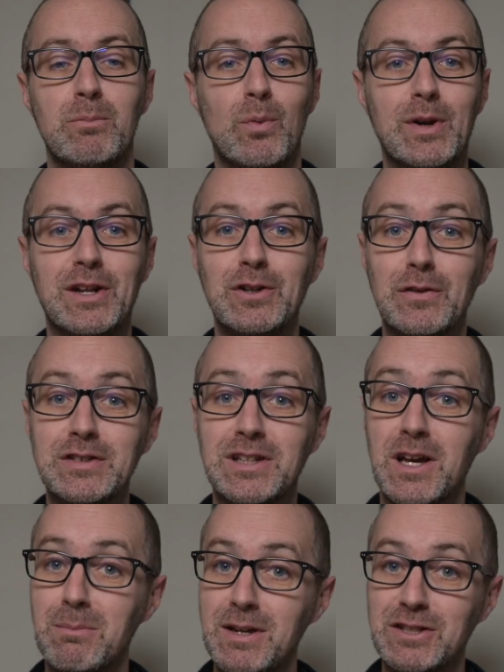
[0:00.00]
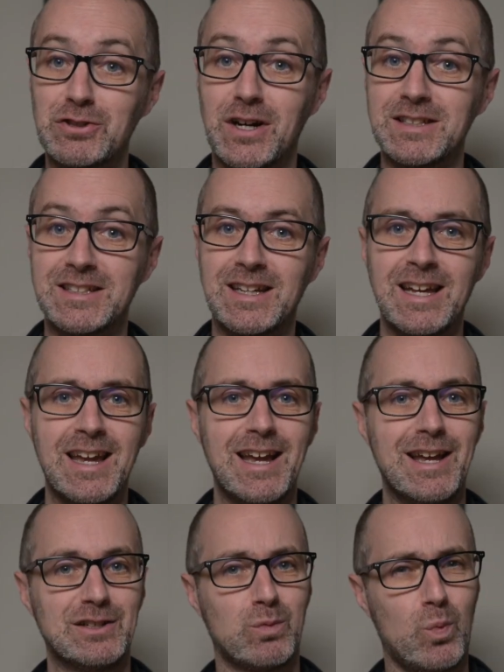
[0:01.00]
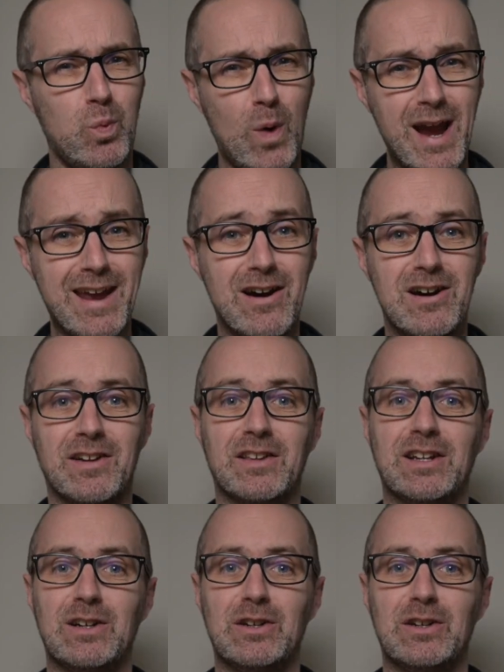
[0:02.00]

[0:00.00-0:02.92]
But when a novice like me tries it, it's way harder than it